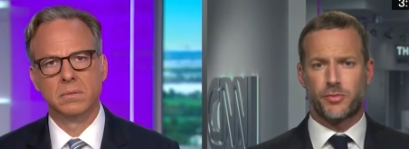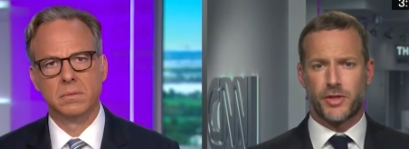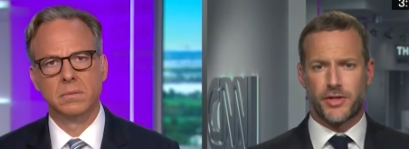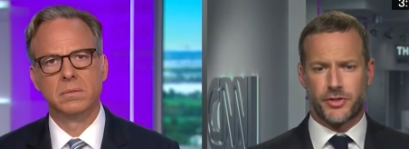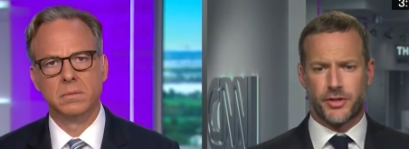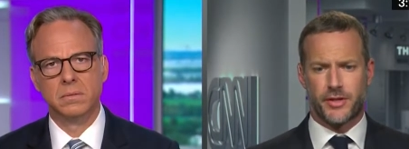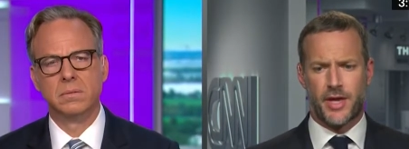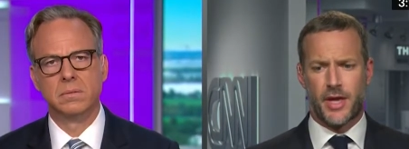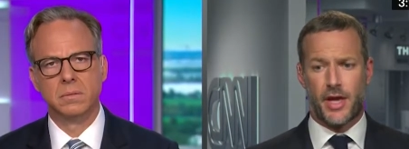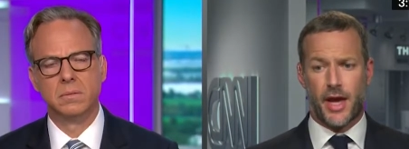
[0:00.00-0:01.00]
Speaker 1: militia.
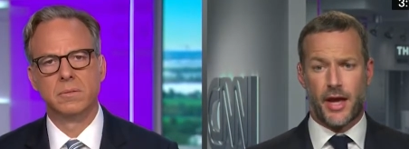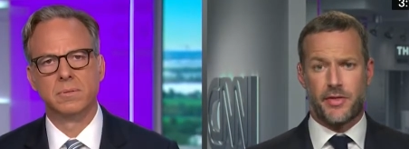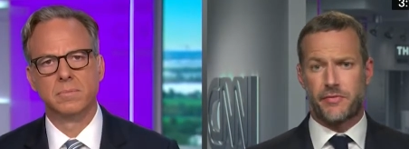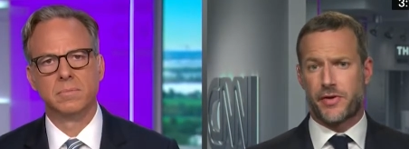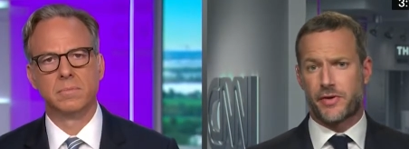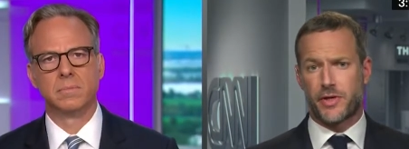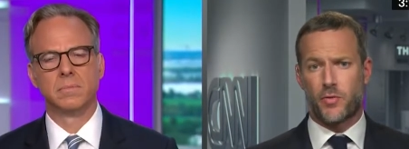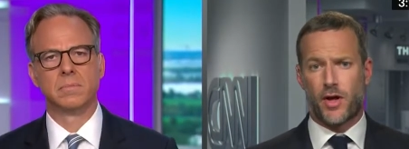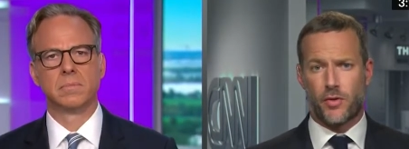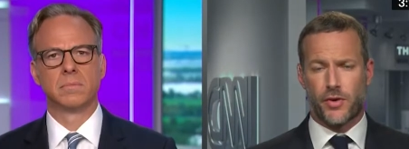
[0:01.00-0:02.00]
Uh, they're fairly
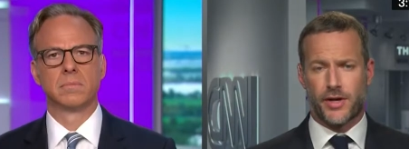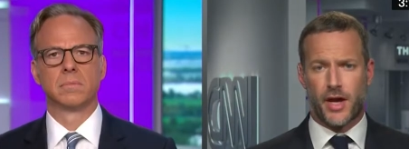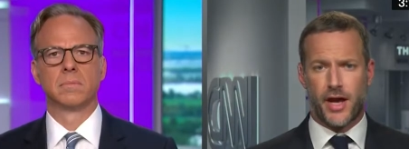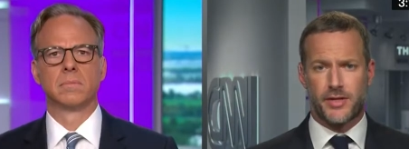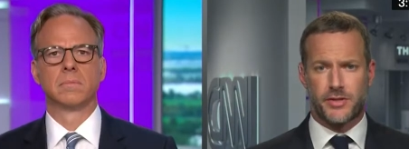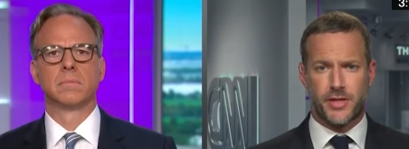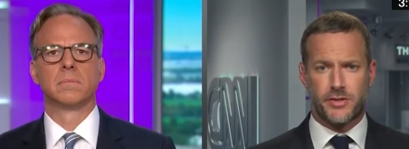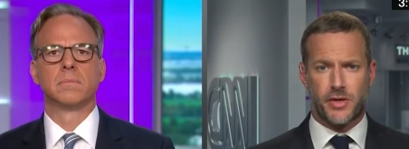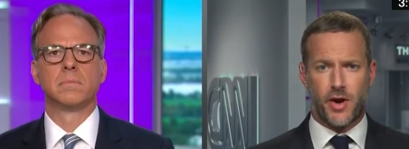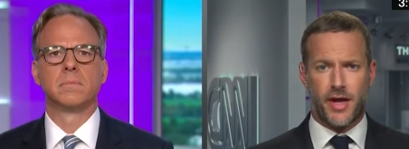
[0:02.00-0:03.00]
well organized. And
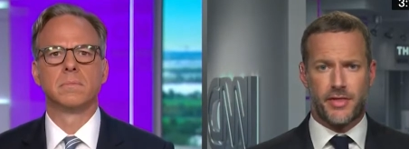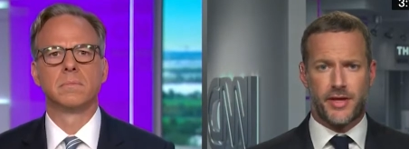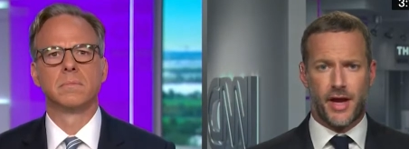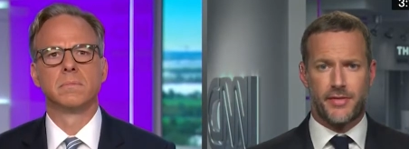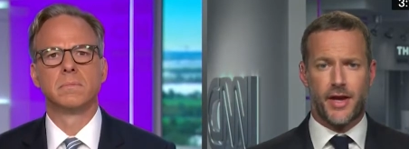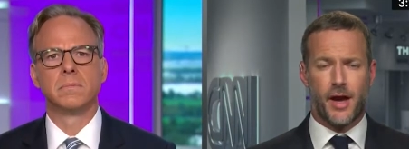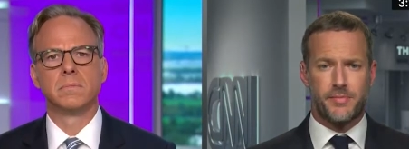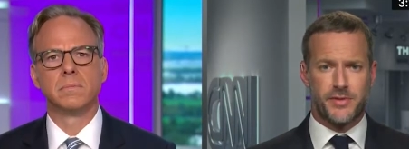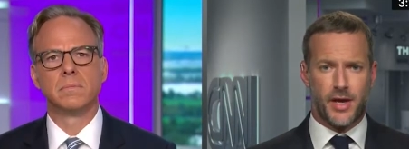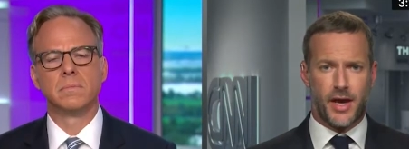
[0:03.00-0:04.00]
so I think on the
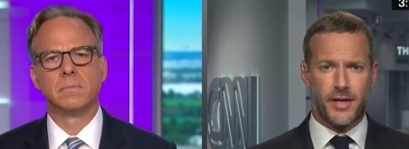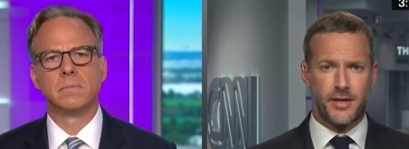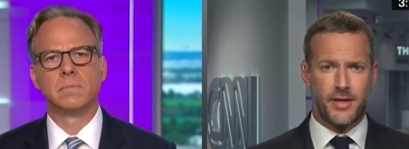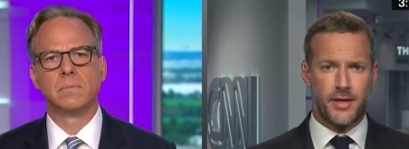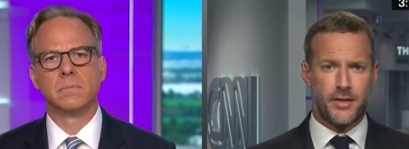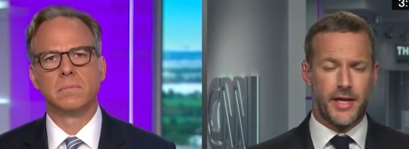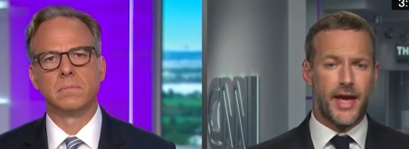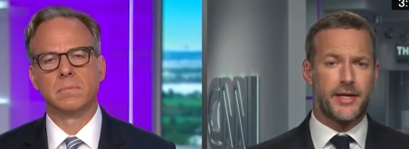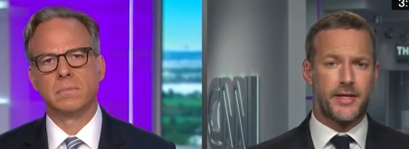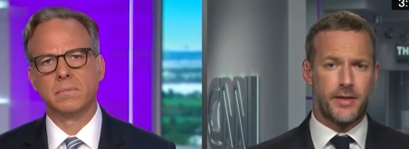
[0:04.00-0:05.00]
upside, they
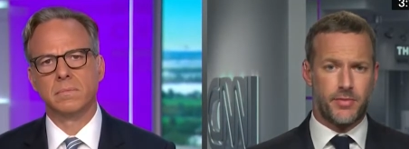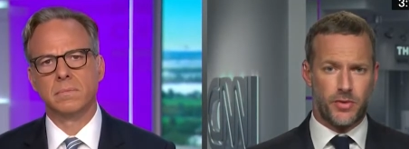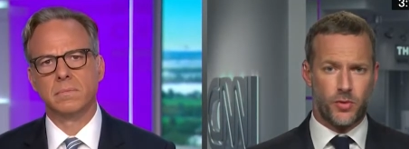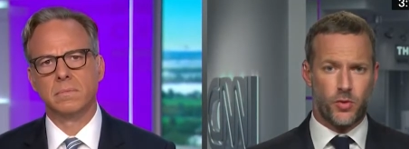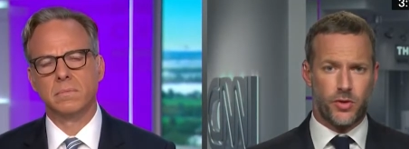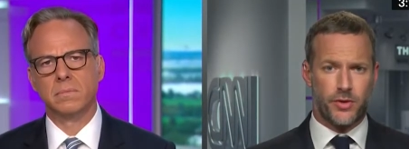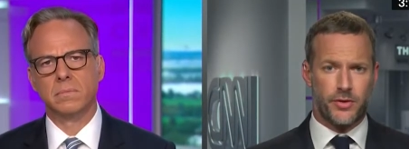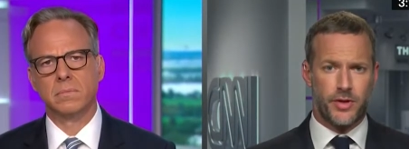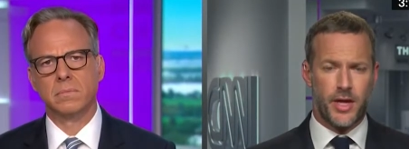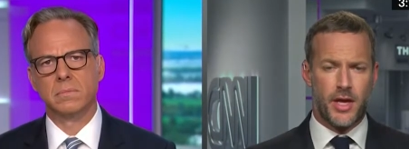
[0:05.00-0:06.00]
can keep their
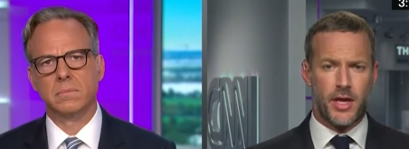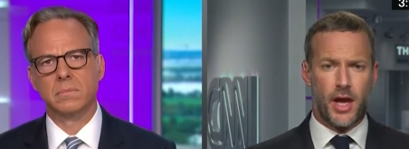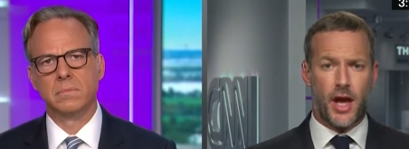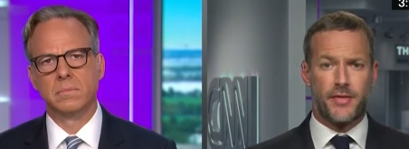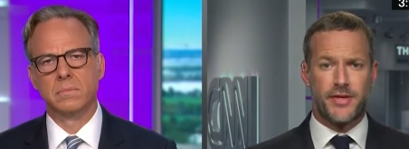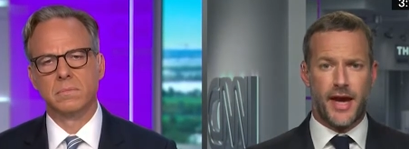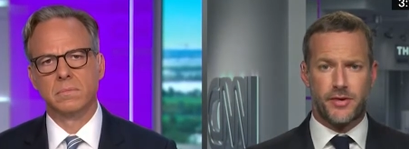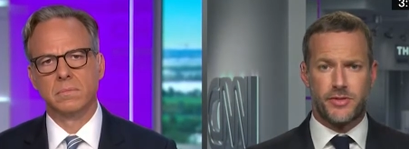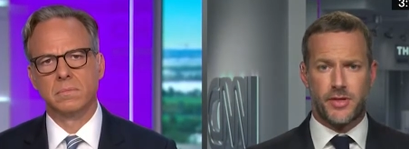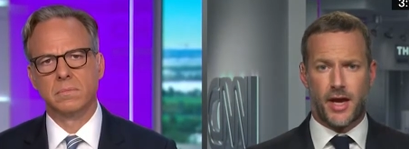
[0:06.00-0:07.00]
word. On the
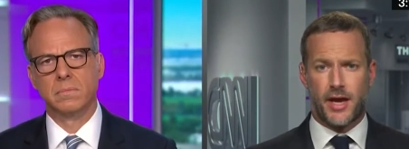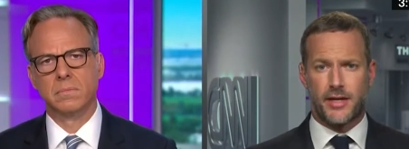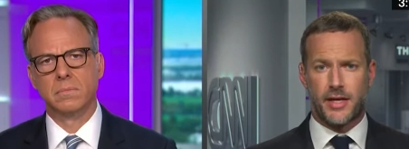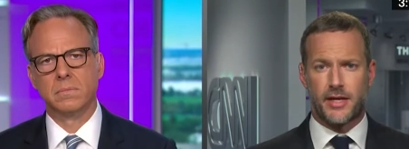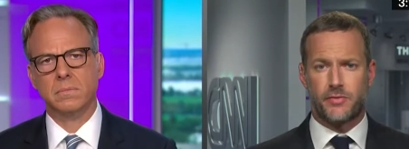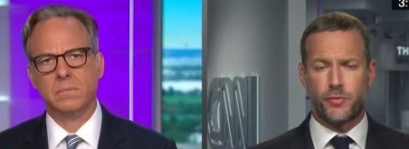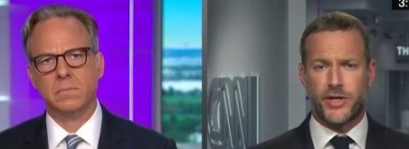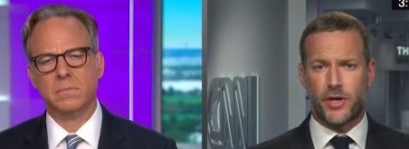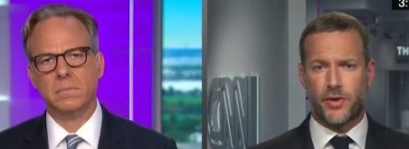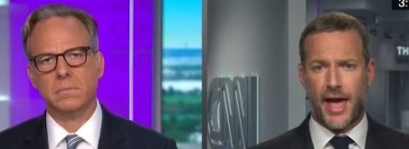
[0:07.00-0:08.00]
downside, if
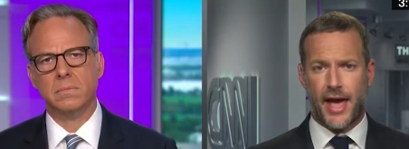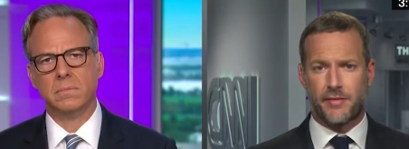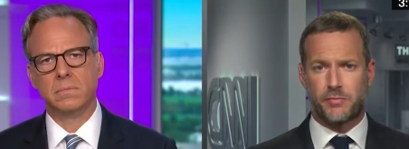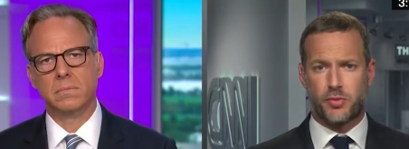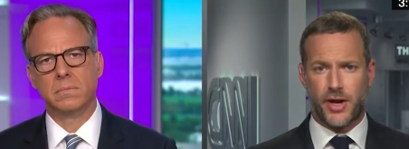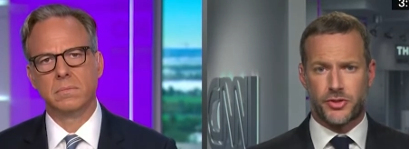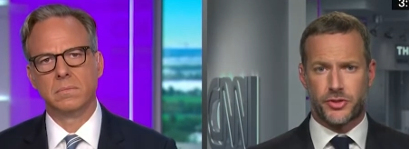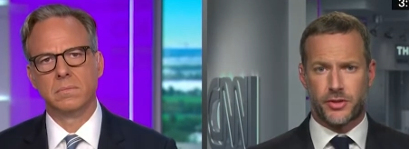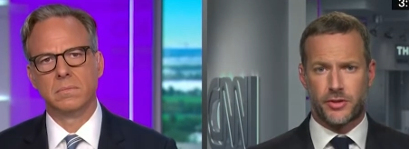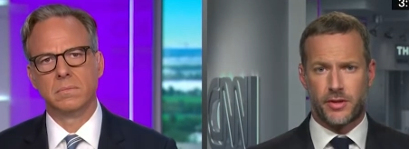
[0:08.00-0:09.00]
we don't have
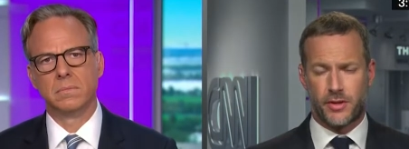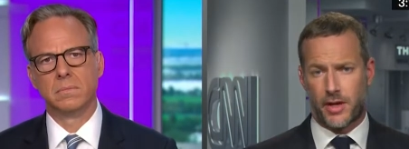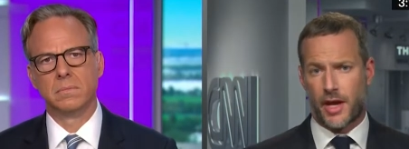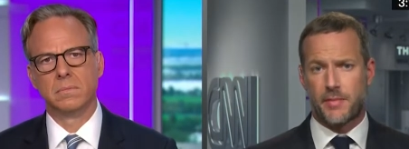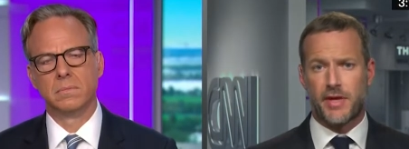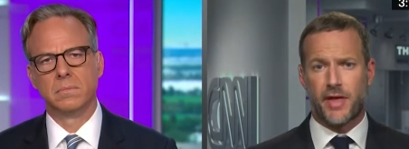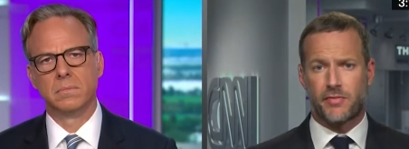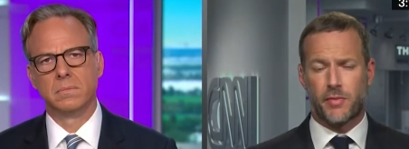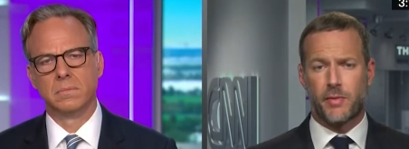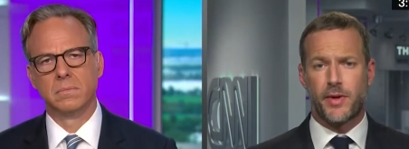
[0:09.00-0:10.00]
pressure, and I mean that
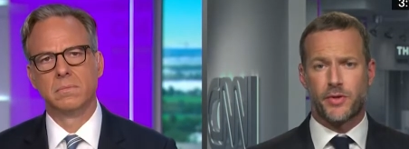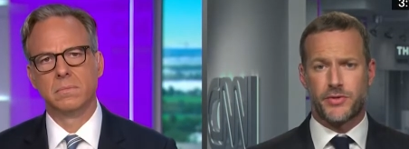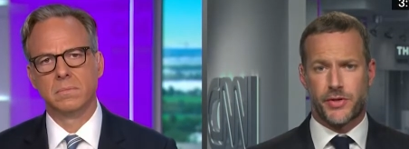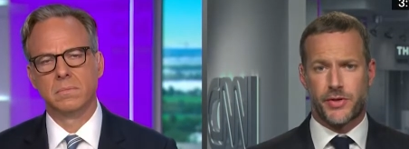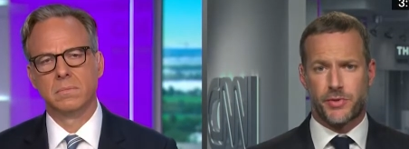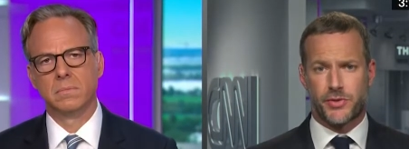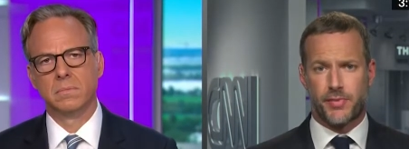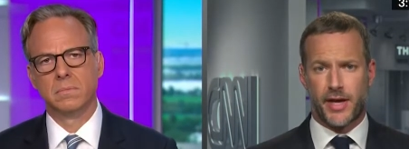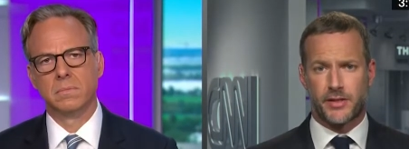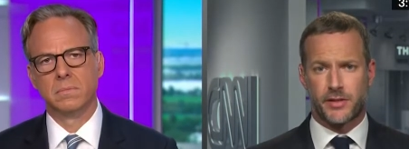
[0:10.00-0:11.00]
from a military
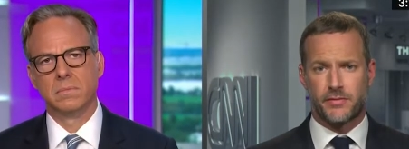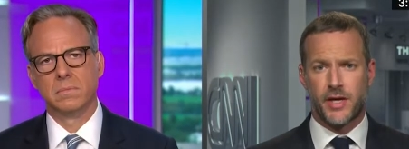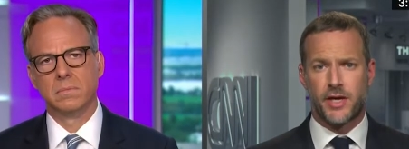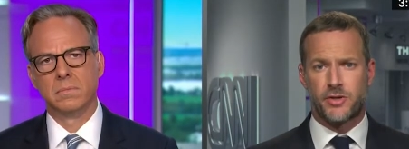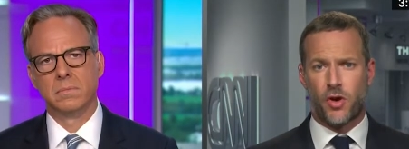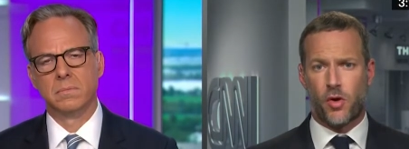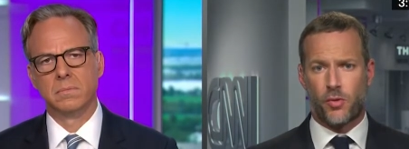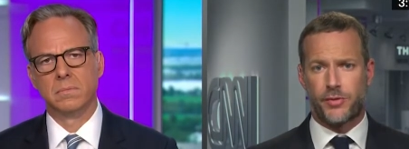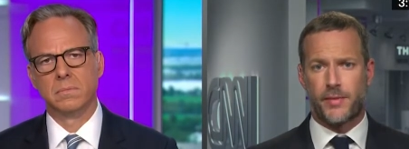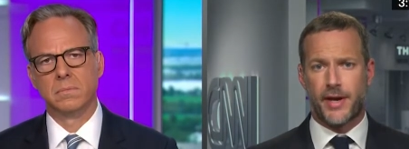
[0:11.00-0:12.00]
perspective, to
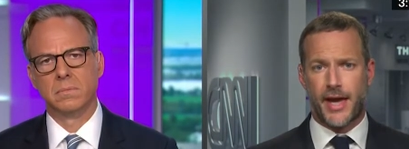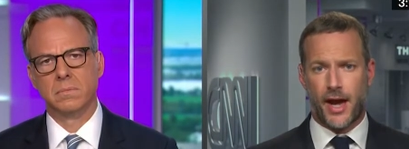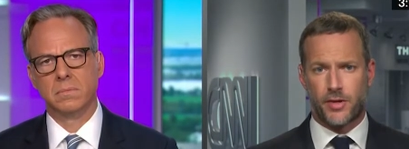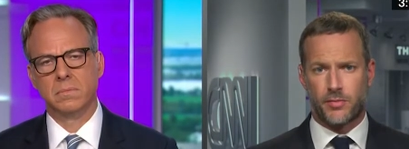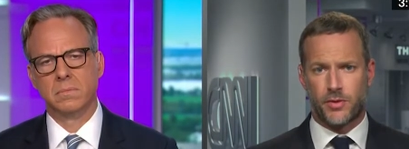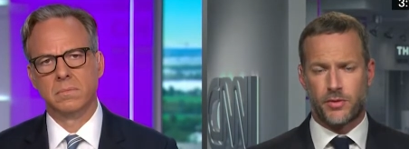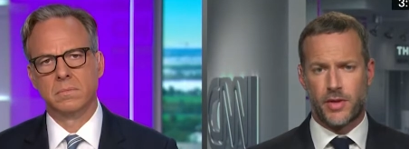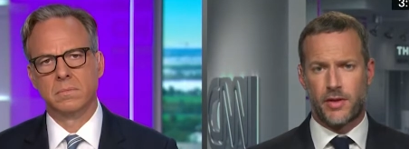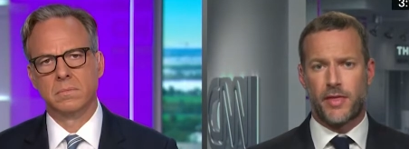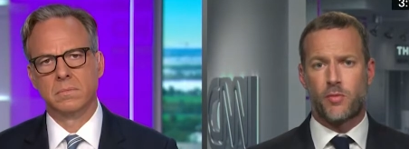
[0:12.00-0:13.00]
hold them accountable,
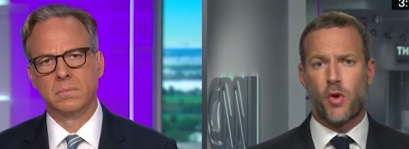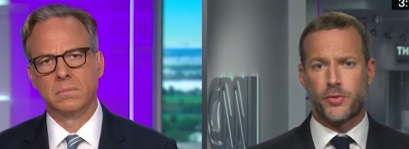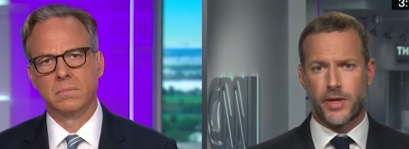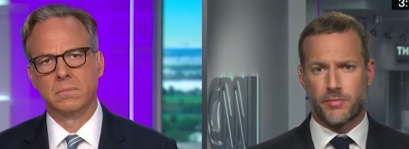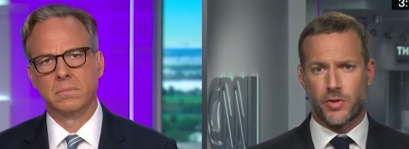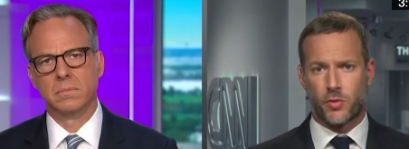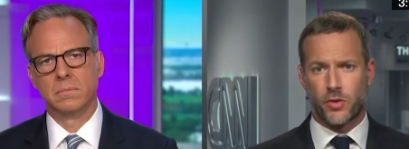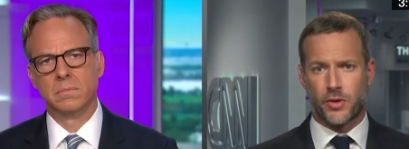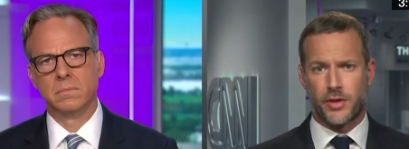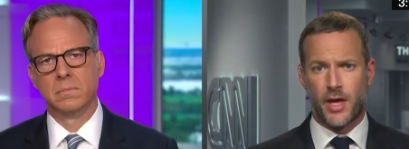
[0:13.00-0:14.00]
they won't keep their word.